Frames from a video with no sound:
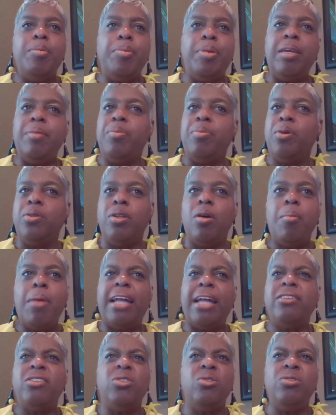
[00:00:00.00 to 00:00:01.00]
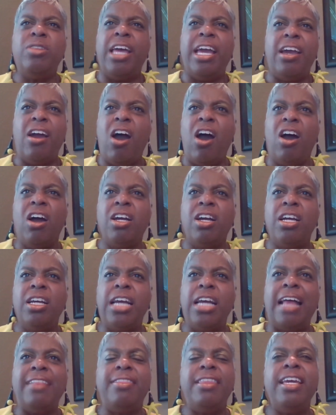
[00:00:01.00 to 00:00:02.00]
people, no matter who they are.
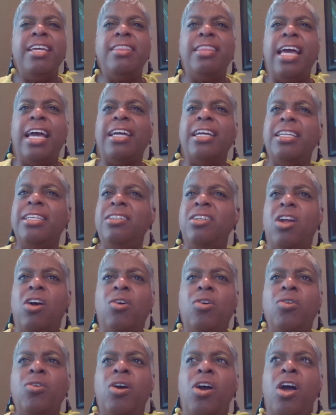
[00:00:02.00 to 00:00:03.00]
I think that, you know,